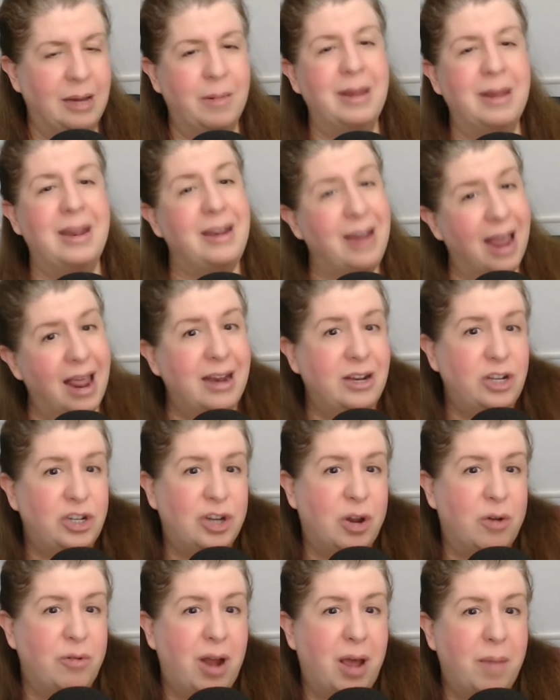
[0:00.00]
And it
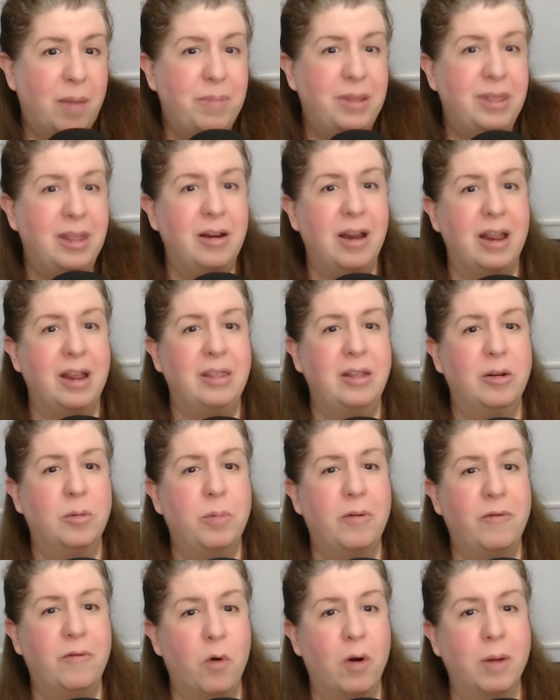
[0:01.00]
showed up in their
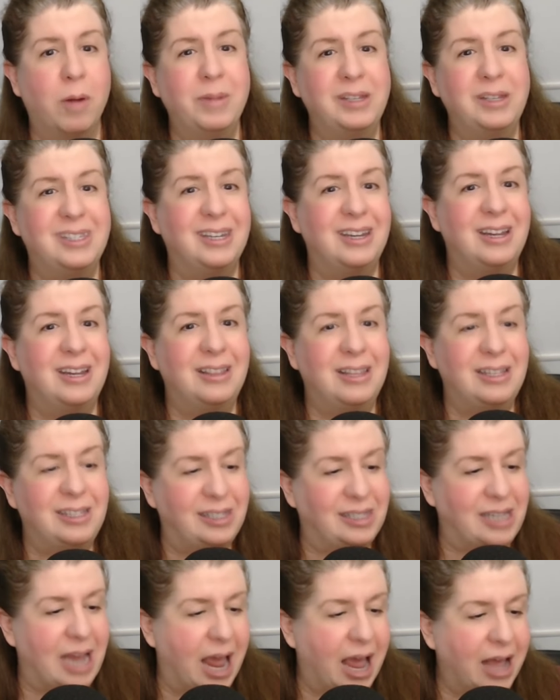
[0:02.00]
performance and in the
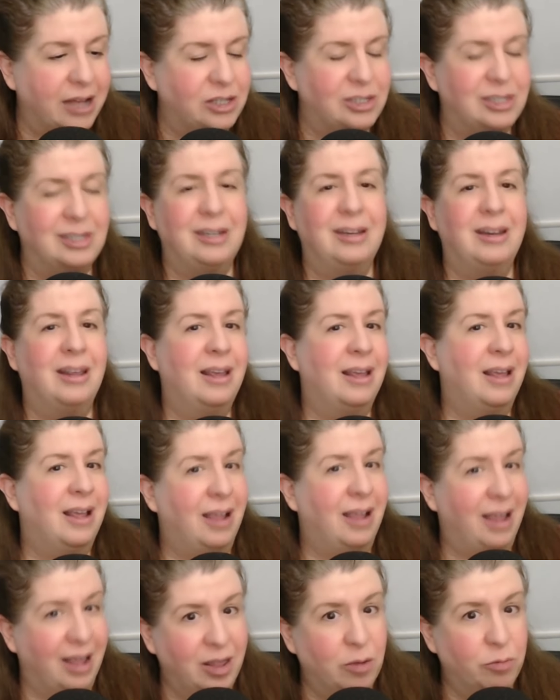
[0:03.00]
stats and
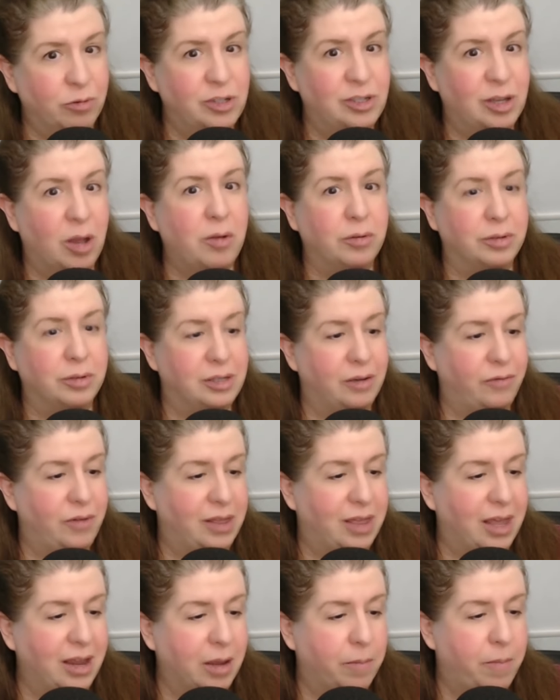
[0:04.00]
in the results, if you
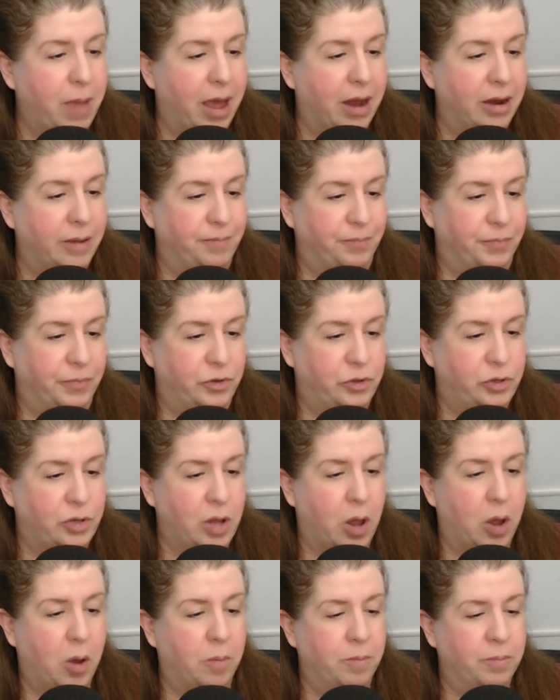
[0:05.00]
think about it.
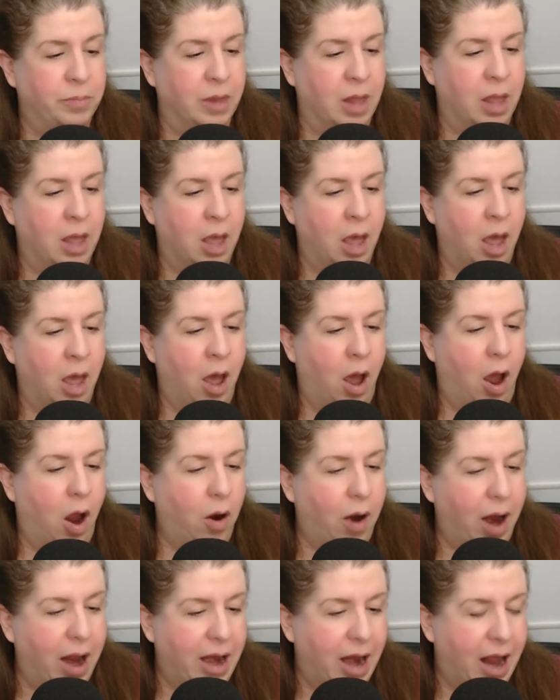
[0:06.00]
So, all
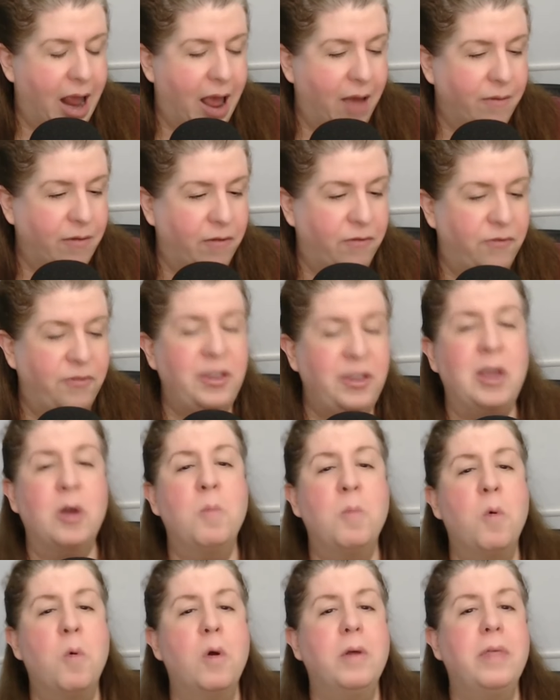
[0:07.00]
right, I have a few
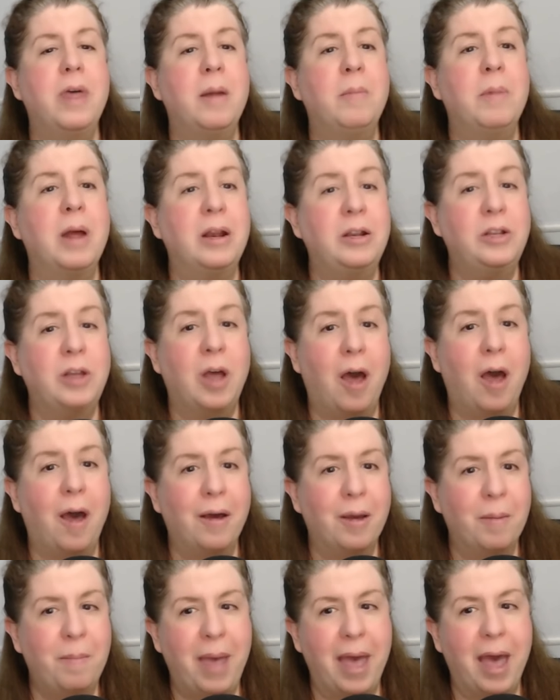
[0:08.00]
more that I'm going to
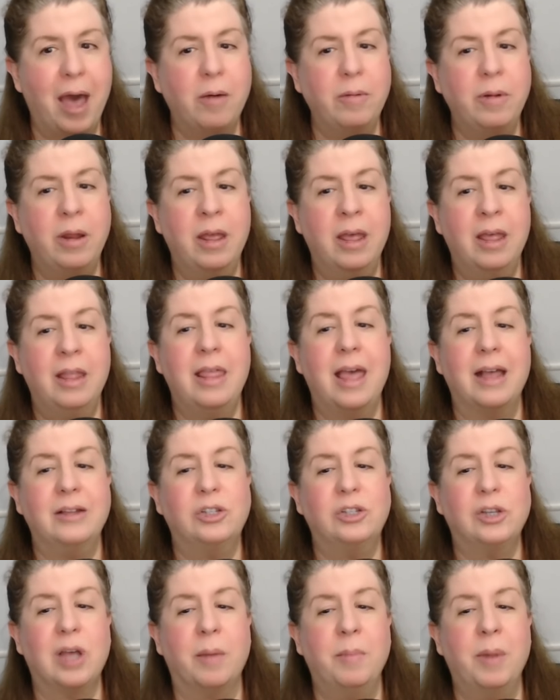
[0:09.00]
talk about.
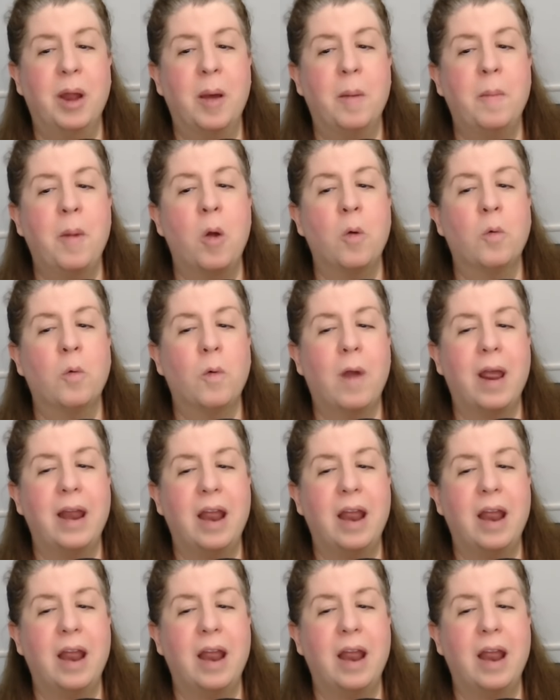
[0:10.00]
That's coming up right